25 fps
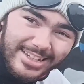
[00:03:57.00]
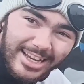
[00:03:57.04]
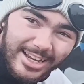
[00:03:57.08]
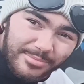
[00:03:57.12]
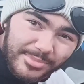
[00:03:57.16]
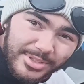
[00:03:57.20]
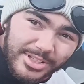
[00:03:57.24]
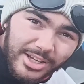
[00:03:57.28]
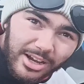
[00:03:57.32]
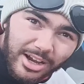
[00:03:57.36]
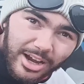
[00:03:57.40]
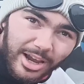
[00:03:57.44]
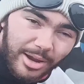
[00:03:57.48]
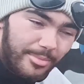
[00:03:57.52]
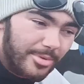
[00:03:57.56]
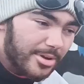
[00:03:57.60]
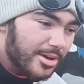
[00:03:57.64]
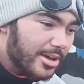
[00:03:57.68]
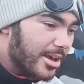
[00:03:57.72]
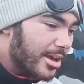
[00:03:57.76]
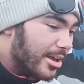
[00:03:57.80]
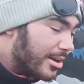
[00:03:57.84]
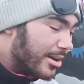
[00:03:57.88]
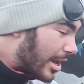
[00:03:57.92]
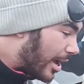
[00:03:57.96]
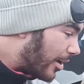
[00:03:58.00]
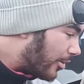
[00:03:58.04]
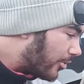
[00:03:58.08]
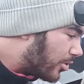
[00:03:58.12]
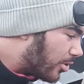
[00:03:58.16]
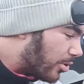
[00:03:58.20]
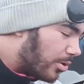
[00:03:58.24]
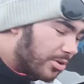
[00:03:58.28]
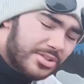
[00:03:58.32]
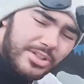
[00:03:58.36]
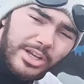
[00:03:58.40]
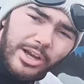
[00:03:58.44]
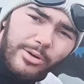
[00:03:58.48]
same time. Now, of
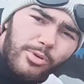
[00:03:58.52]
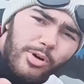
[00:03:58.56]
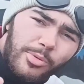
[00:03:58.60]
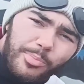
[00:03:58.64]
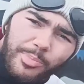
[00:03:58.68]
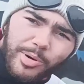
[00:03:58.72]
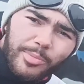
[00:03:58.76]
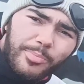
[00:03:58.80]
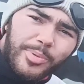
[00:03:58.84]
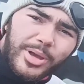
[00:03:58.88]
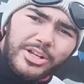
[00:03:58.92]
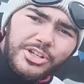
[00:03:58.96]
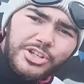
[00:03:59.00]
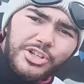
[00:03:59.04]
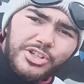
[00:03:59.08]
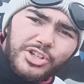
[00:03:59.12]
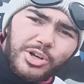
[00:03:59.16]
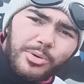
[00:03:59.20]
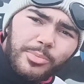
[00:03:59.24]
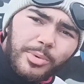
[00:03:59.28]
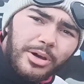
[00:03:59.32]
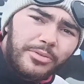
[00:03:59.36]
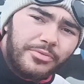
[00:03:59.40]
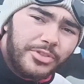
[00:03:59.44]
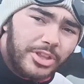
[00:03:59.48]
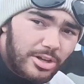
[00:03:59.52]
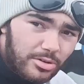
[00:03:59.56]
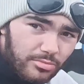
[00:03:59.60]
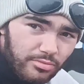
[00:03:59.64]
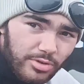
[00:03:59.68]
course, I will put pictures up of the